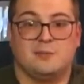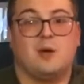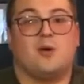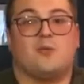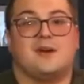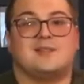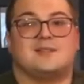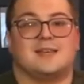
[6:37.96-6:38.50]

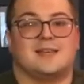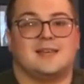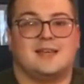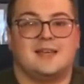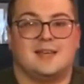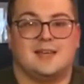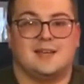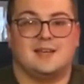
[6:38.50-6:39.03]
Paul writes
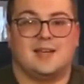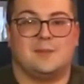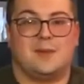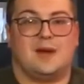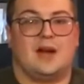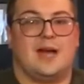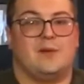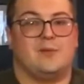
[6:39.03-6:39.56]
again
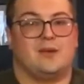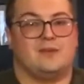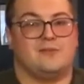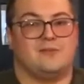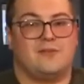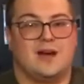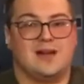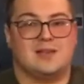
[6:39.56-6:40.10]
about how we can
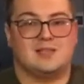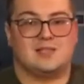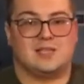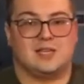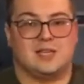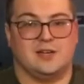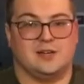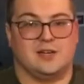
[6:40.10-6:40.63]
find
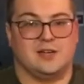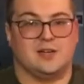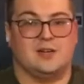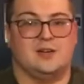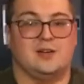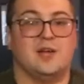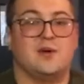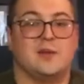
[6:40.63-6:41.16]

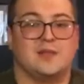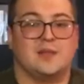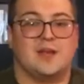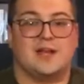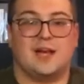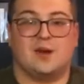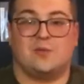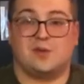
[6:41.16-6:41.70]
security knowing
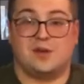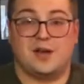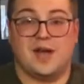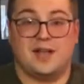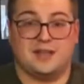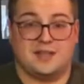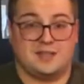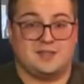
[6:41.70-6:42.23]
that God will
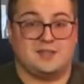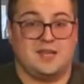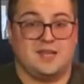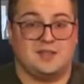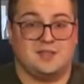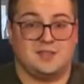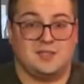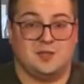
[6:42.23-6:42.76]
not let us stay in the